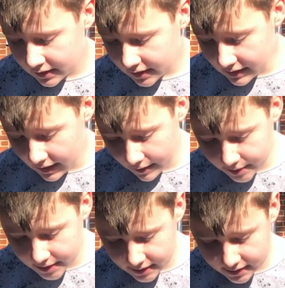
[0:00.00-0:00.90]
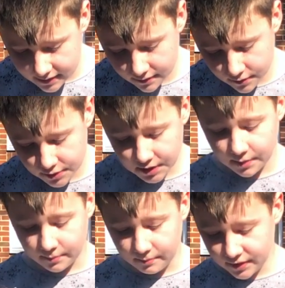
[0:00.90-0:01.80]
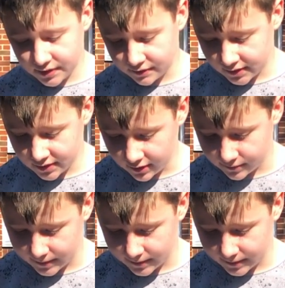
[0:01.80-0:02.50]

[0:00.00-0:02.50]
he hammered his thumb most of the time